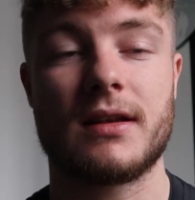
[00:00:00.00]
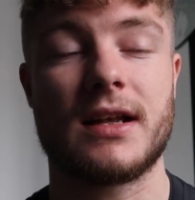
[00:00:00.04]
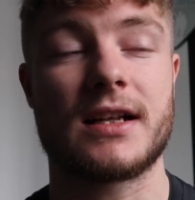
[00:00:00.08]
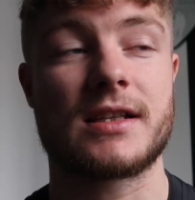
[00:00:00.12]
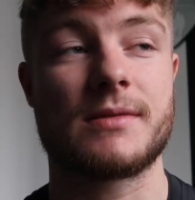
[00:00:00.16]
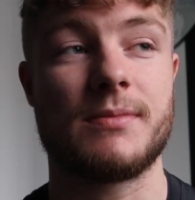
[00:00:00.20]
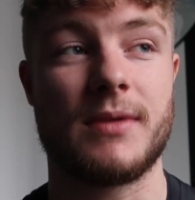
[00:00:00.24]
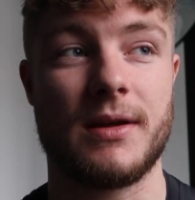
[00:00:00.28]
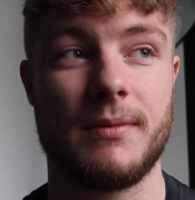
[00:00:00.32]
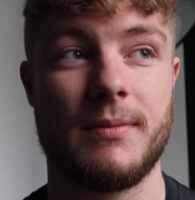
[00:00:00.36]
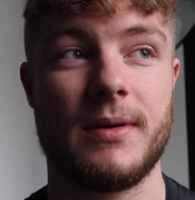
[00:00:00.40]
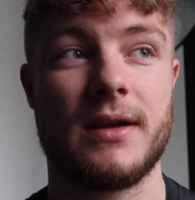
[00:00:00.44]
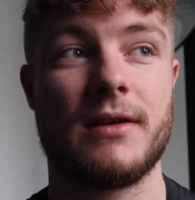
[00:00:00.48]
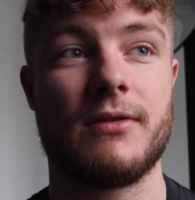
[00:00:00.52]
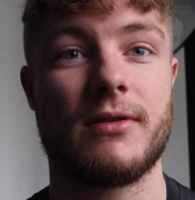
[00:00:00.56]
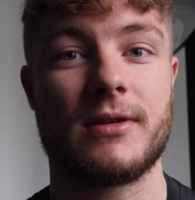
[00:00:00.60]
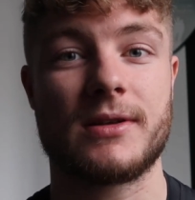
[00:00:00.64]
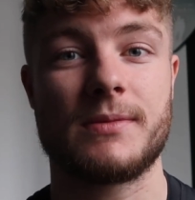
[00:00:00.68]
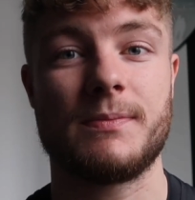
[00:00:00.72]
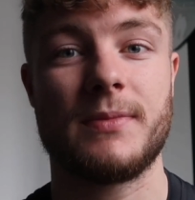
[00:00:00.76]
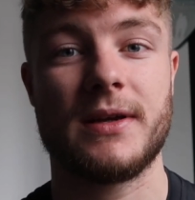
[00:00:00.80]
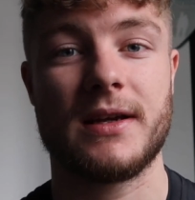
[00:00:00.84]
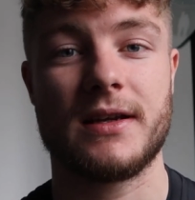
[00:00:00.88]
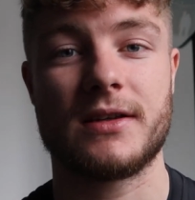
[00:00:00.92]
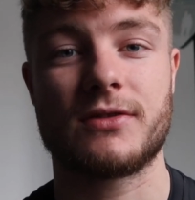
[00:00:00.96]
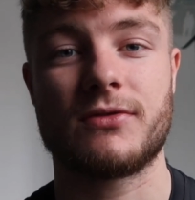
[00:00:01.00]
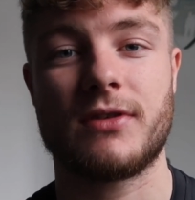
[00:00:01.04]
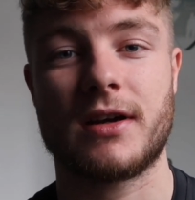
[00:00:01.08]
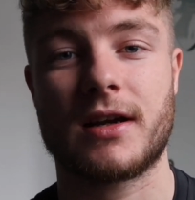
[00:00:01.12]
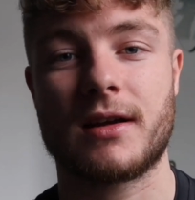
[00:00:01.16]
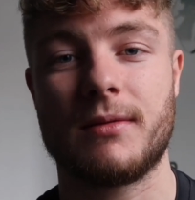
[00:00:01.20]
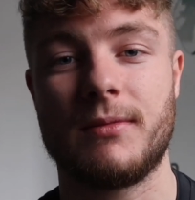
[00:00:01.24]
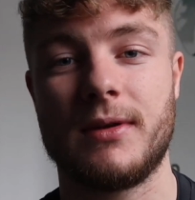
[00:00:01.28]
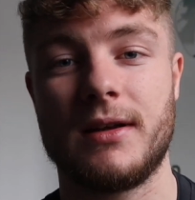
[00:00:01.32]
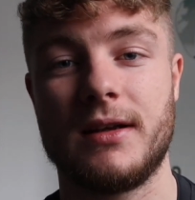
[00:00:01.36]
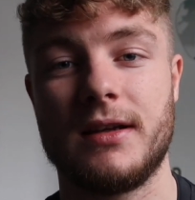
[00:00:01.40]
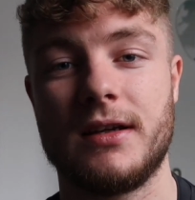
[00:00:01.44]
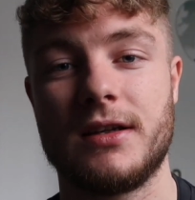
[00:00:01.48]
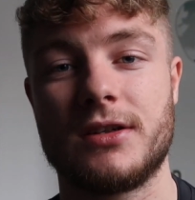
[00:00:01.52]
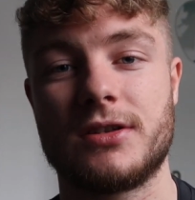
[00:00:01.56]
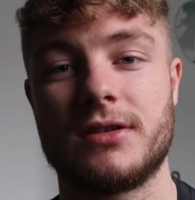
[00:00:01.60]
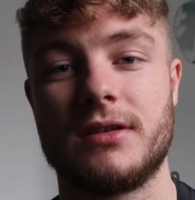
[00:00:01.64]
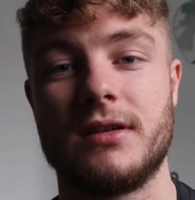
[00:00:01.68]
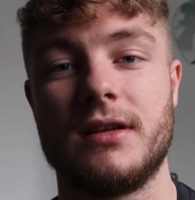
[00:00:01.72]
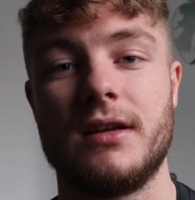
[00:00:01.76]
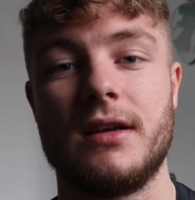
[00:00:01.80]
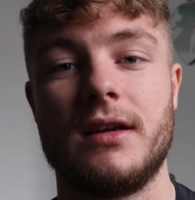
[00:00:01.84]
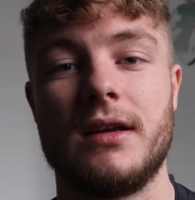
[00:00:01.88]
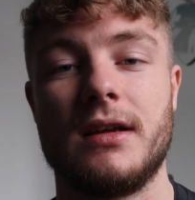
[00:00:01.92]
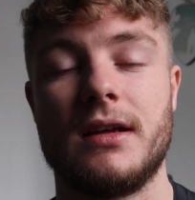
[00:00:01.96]
That's my biggest
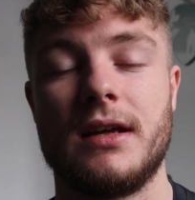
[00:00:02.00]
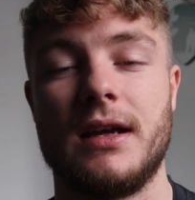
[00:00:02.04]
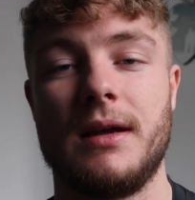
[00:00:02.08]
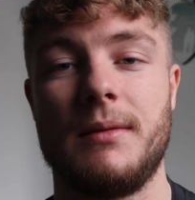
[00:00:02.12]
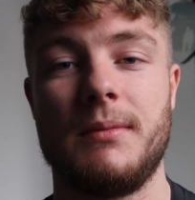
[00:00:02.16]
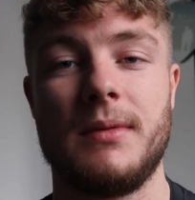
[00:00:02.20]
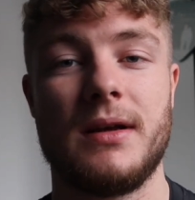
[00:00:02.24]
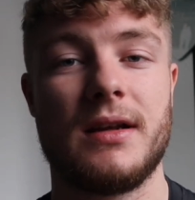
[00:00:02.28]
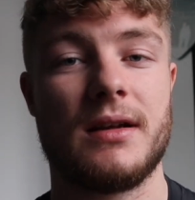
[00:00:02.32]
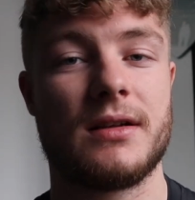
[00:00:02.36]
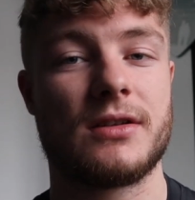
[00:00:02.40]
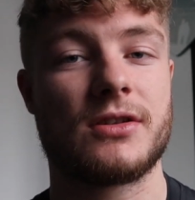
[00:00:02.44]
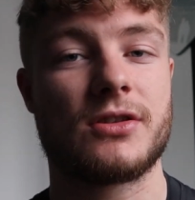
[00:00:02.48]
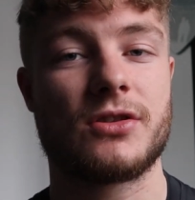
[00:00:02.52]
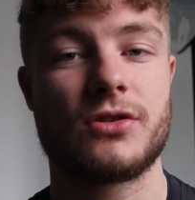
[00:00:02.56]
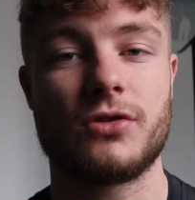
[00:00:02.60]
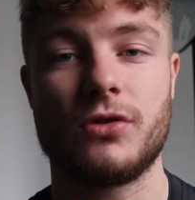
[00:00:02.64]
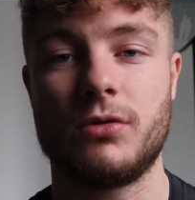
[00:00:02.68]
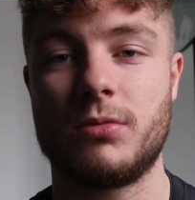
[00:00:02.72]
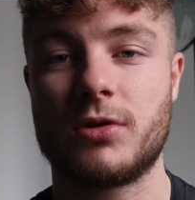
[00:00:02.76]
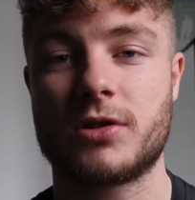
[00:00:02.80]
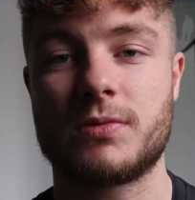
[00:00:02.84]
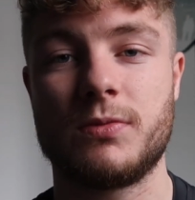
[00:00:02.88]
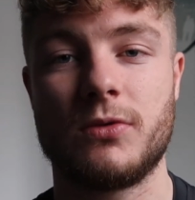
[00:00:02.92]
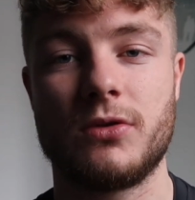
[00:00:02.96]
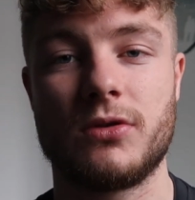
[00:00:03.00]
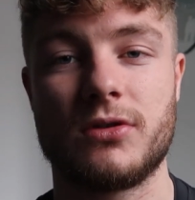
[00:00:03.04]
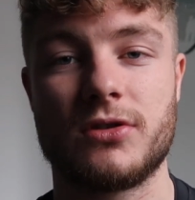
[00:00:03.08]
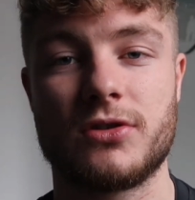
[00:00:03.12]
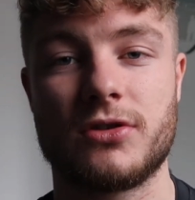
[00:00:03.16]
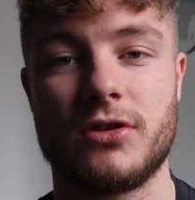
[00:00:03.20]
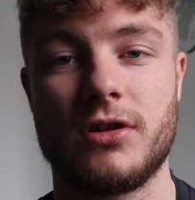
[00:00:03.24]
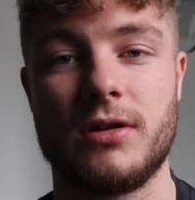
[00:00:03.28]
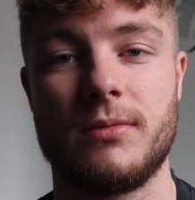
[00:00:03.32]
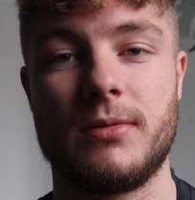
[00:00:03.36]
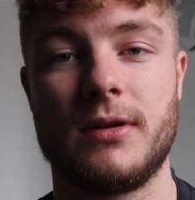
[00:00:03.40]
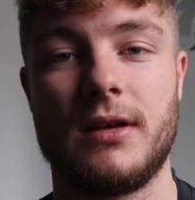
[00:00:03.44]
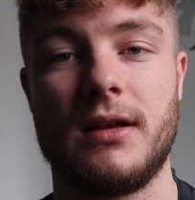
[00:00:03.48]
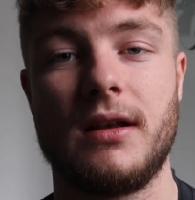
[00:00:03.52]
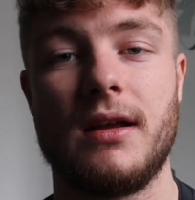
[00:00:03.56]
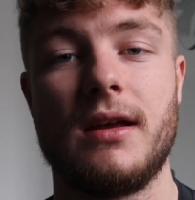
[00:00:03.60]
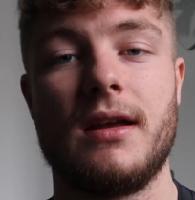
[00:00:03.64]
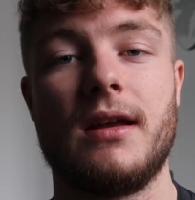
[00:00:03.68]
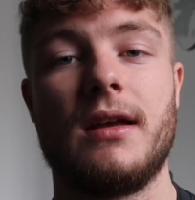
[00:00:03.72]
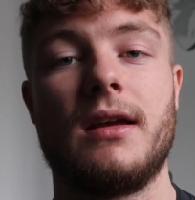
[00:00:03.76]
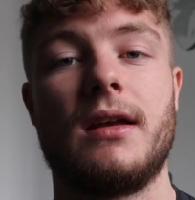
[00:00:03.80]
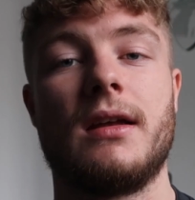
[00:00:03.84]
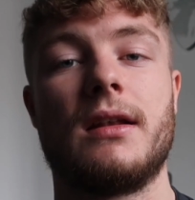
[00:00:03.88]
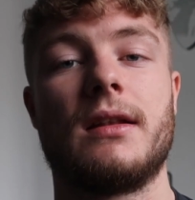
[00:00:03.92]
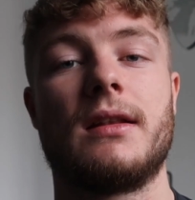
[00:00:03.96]
recommendation. It made it so much more enjoyable.
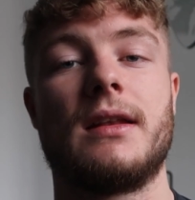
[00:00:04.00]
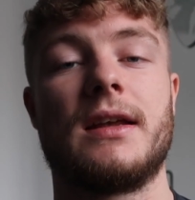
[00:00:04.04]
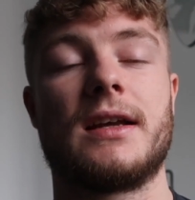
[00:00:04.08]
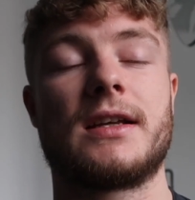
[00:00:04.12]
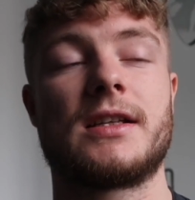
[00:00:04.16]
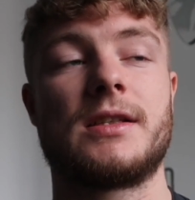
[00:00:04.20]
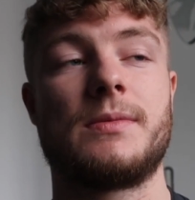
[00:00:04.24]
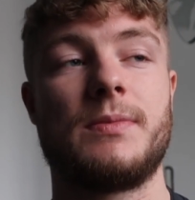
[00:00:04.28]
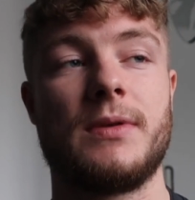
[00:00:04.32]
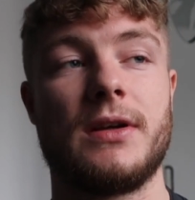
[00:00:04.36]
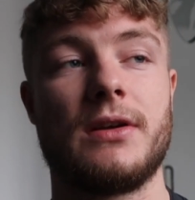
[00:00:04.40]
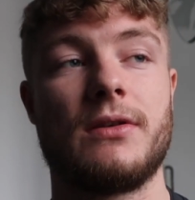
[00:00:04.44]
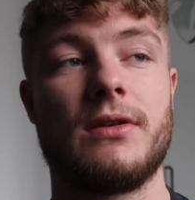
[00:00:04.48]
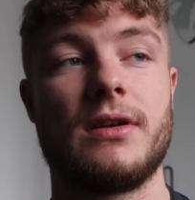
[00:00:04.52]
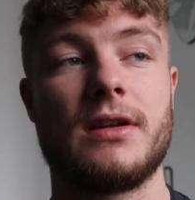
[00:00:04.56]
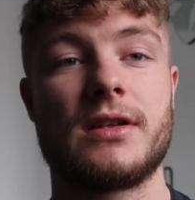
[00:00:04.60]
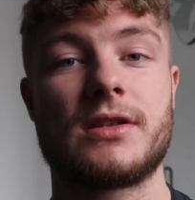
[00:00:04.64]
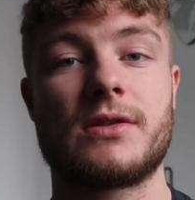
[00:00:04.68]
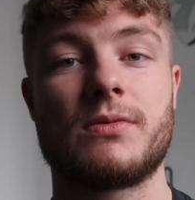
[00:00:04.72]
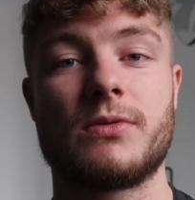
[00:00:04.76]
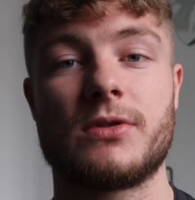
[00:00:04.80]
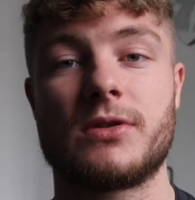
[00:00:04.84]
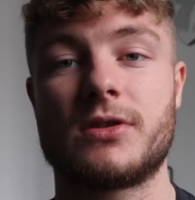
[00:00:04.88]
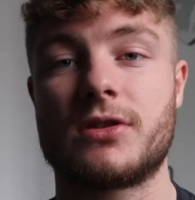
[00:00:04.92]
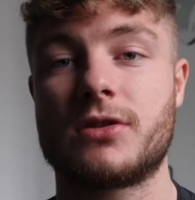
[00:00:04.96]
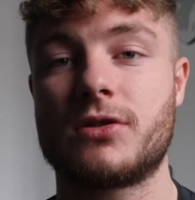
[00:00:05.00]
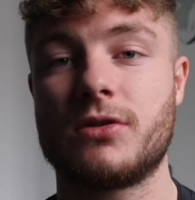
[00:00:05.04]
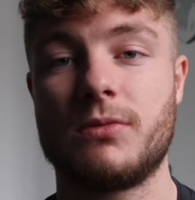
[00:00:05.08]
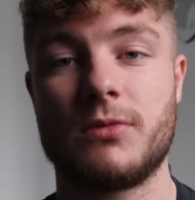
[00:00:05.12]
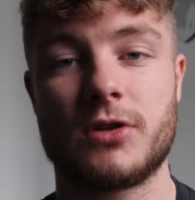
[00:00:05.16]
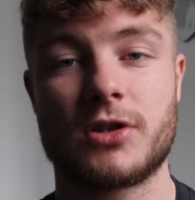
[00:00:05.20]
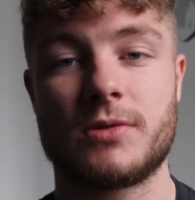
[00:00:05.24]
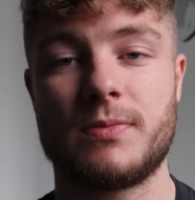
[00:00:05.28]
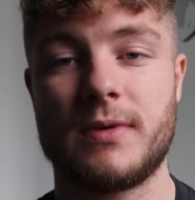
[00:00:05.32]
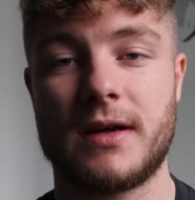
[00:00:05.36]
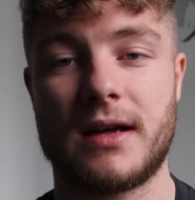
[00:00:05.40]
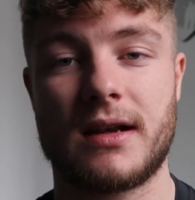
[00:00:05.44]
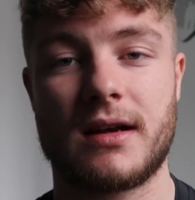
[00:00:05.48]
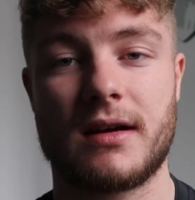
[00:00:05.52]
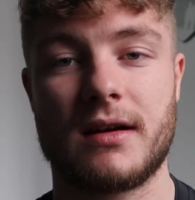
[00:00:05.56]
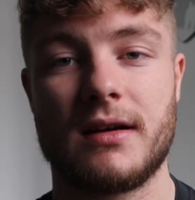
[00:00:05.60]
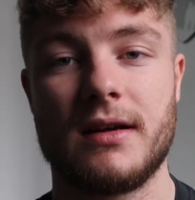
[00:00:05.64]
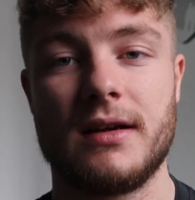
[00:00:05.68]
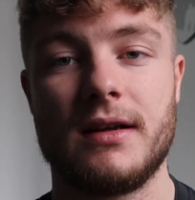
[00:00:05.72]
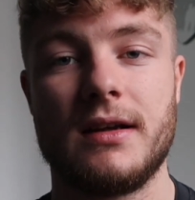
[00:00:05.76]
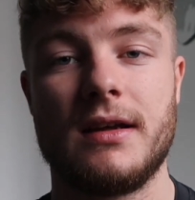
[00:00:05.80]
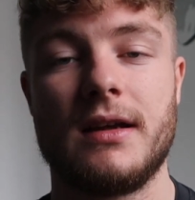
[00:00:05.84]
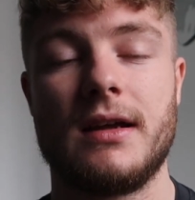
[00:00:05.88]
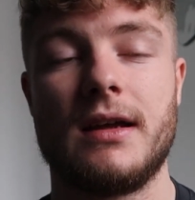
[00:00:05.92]
The experience was so much better.